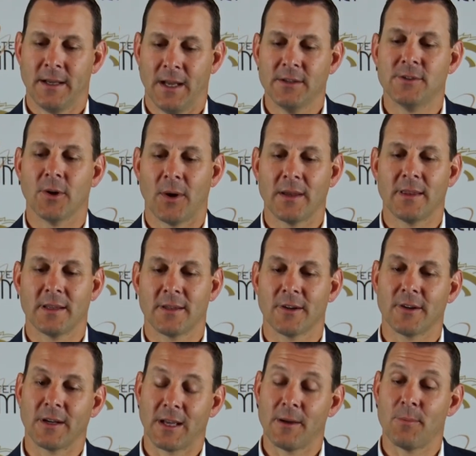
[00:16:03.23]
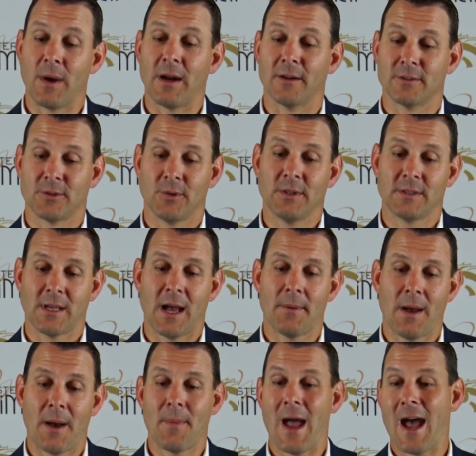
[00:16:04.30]
And so I think they're going to get better. So
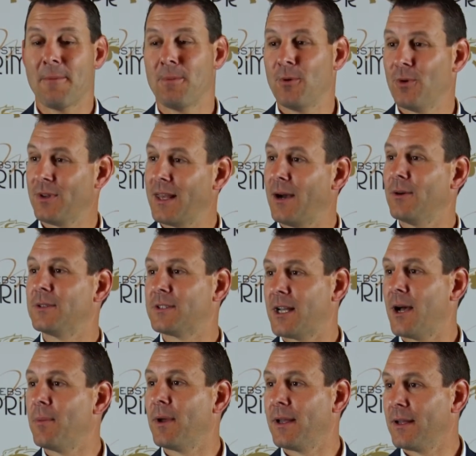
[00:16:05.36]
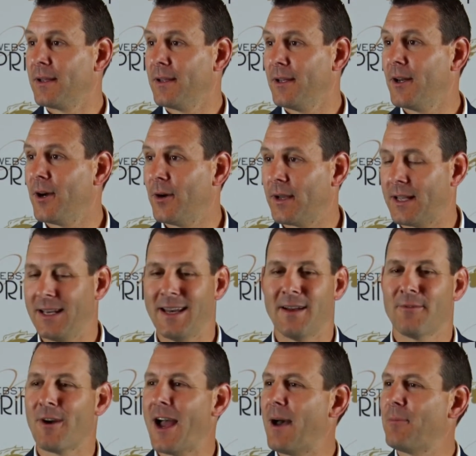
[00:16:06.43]
I'm happy with how it's coming. You know, it can
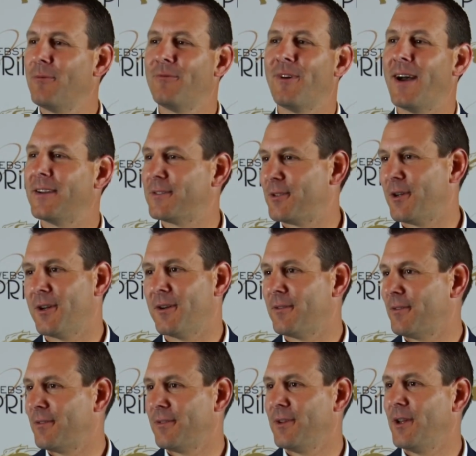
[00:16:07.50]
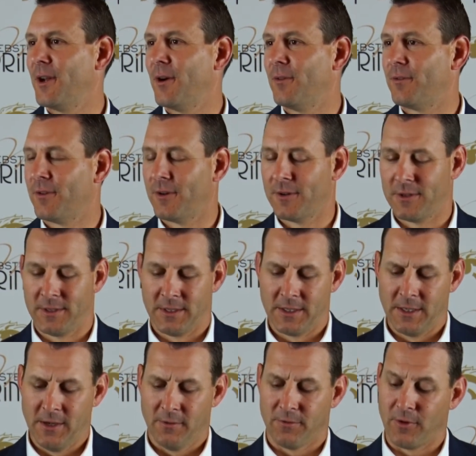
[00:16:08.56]
never happen fast enough, you know,
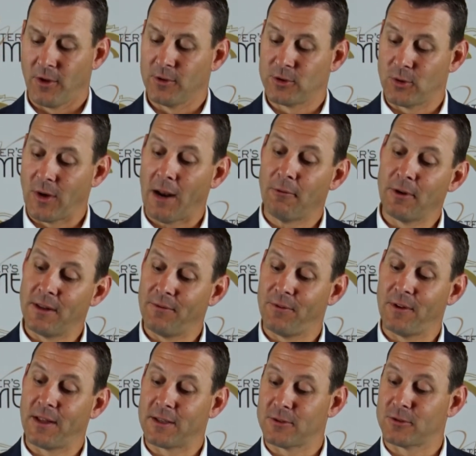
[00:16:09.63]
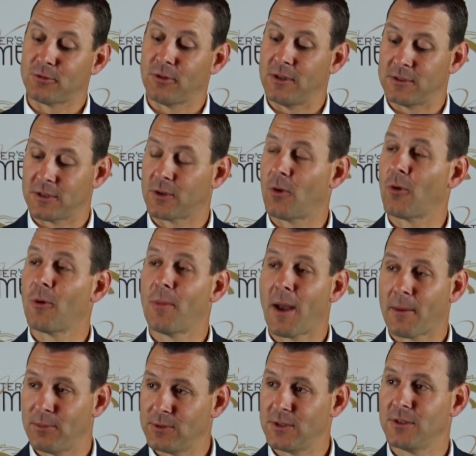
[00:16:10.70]
for those two. And I really feel like there's three. It's the
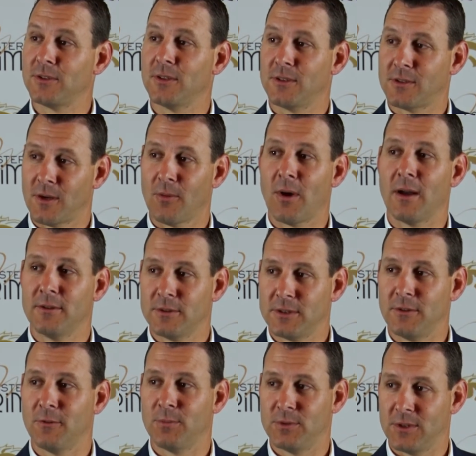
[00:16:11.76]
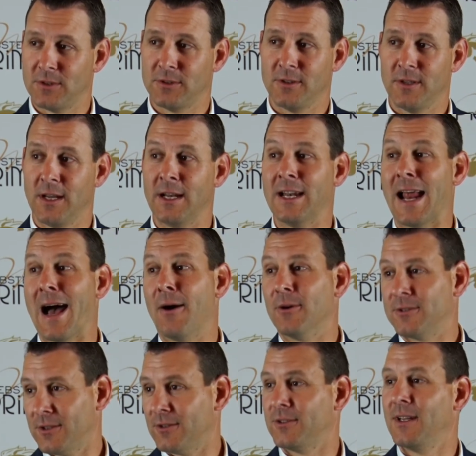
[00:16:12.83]
quarterback position, it's our wide receiver position, and now
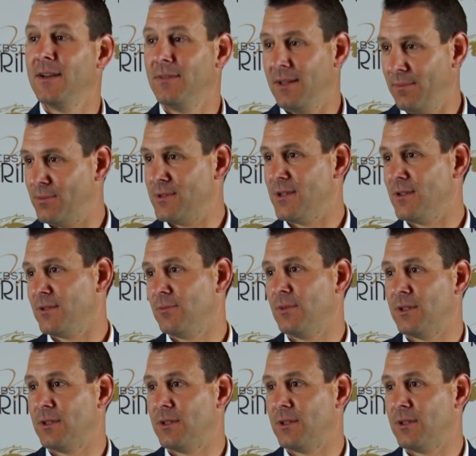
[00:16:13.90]
it's our safety position.